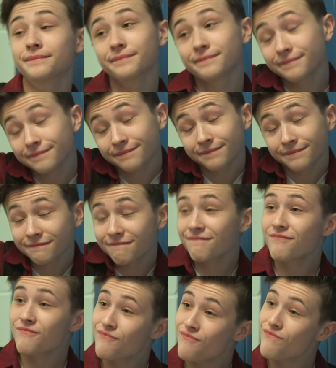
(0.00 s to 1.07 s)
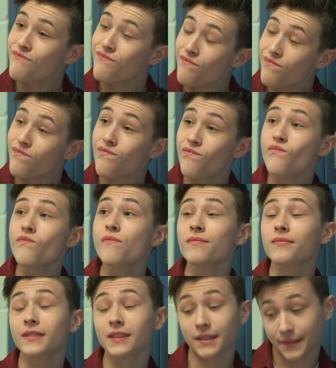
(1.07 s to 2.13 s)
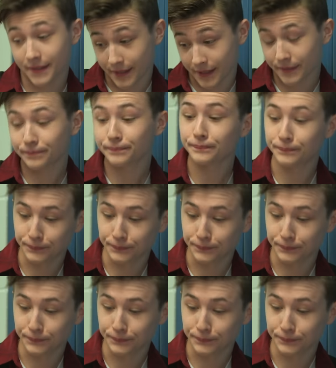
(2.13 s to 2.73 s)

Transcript: That way they don't have the high ground anymore. If we do it to